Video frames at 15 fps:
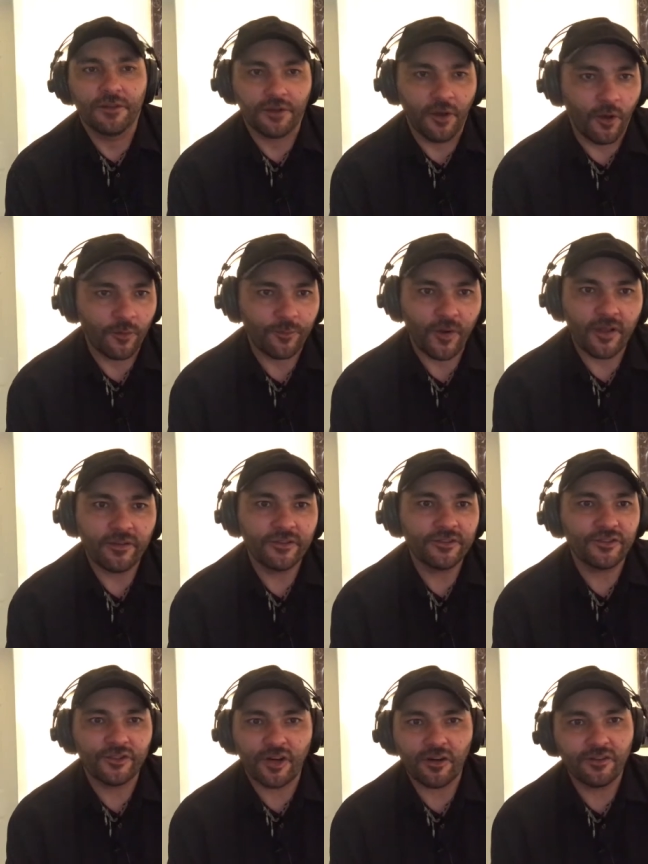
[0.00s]
the Koch
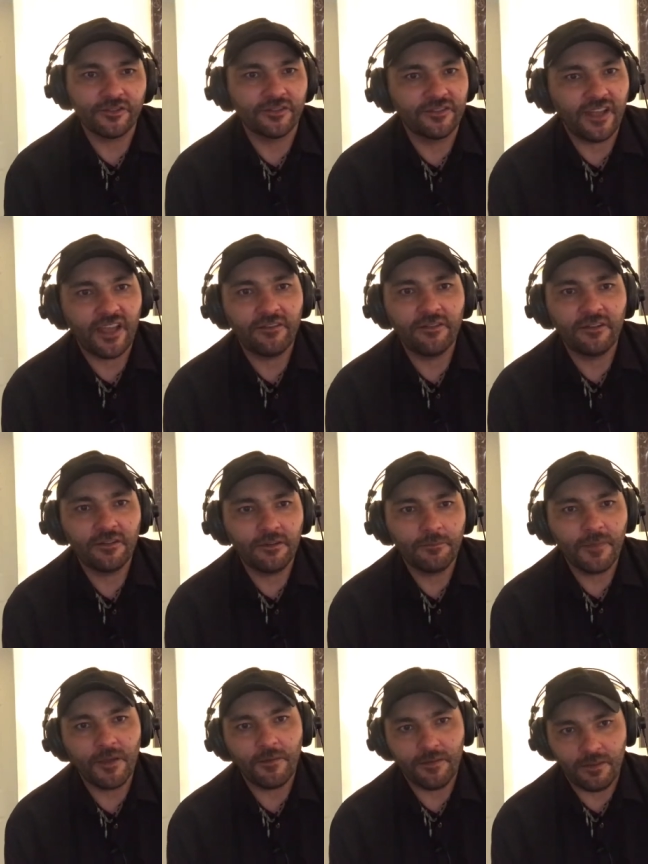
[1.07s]
brothers, Charles and David,
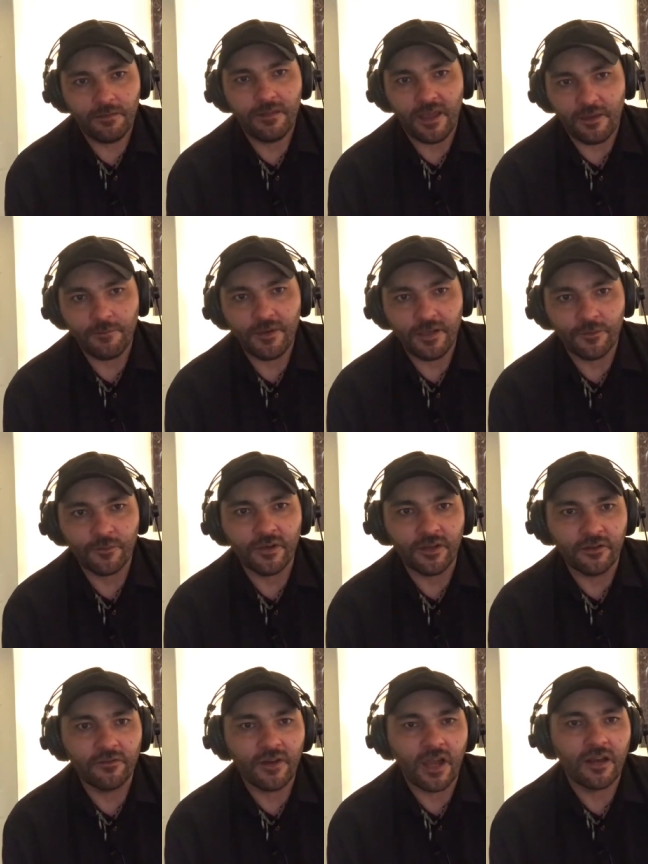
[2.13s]
may they be
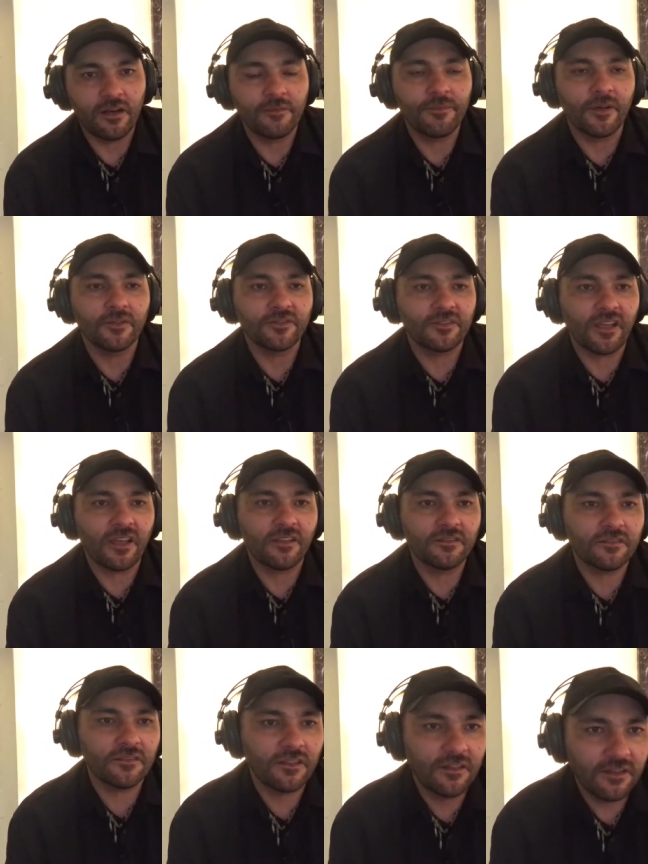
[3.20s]
reunited
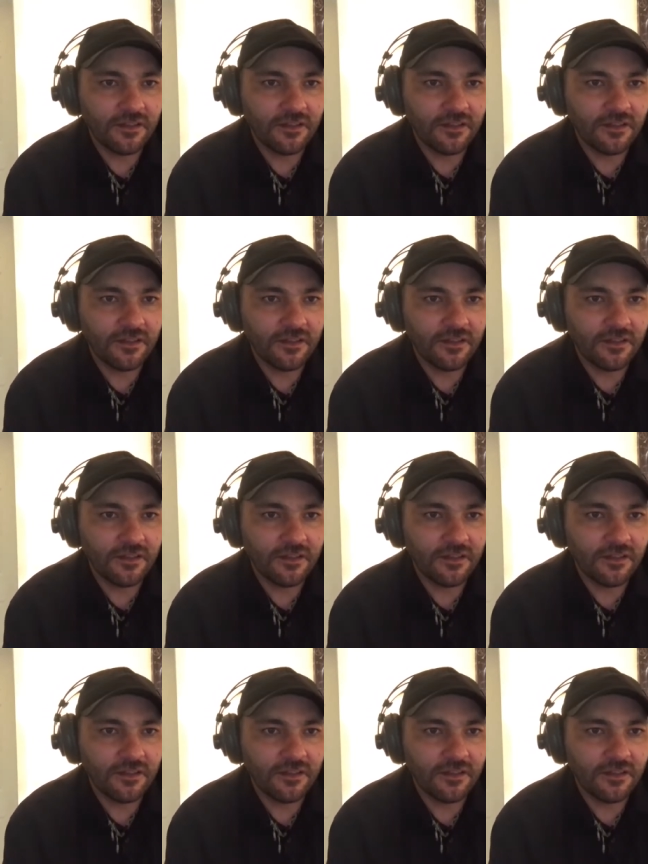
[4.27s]
post-haste.